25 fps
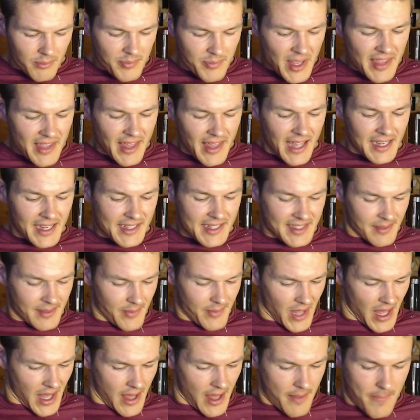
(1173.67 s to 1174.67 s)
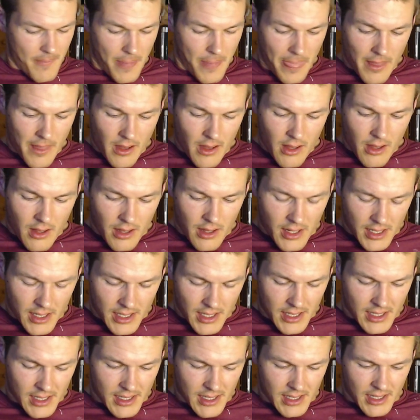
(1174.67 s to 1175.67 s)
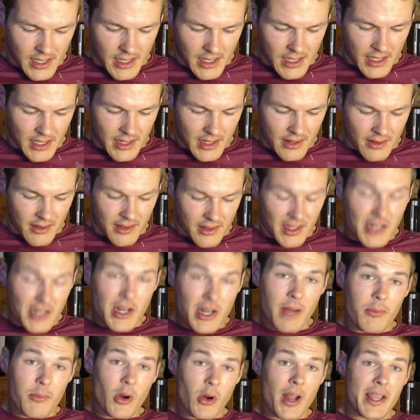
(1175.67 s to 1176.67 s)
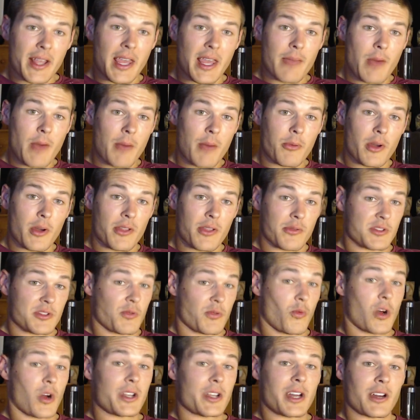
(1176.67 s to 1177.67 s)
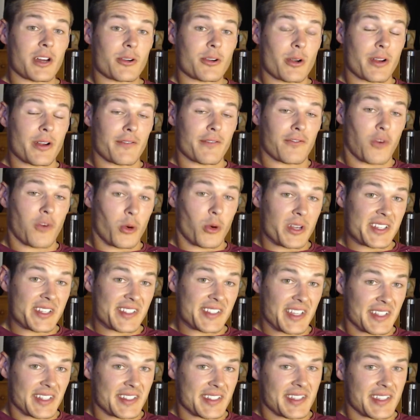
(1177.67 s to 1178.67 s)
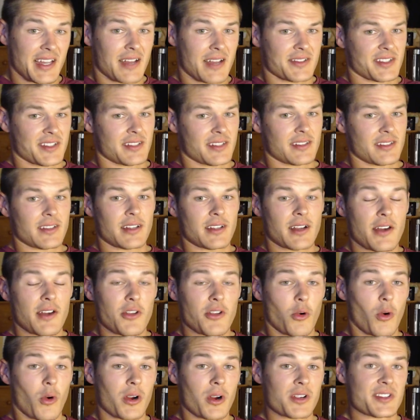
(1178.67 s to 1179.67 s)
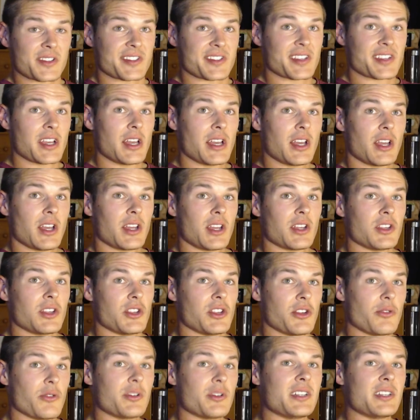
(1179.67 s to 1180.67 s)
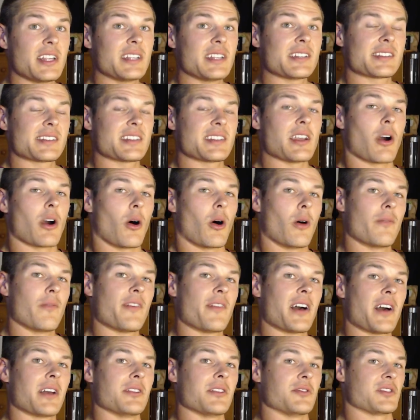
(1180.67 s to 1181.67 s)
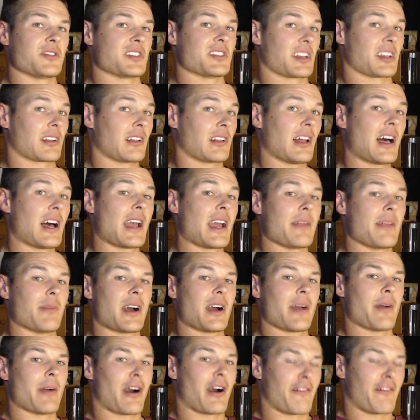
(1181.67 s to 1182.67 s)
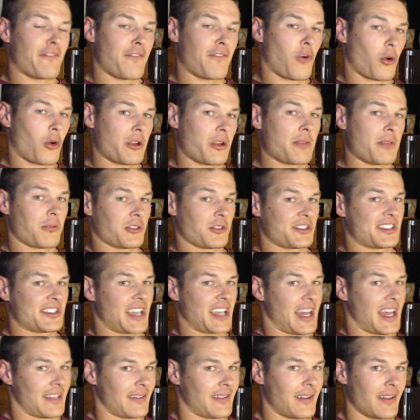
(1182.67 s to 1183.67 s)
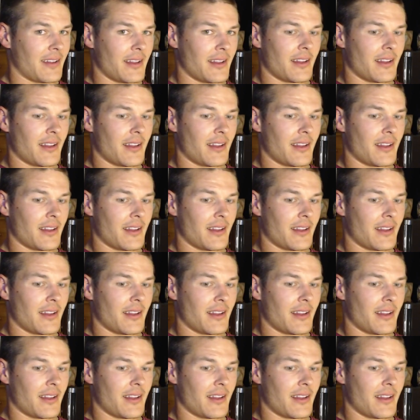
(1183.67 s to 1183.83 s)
Be that as it may. Uh, the number I came up with was 146,000. In other words, you would need to see home values decline by about 40%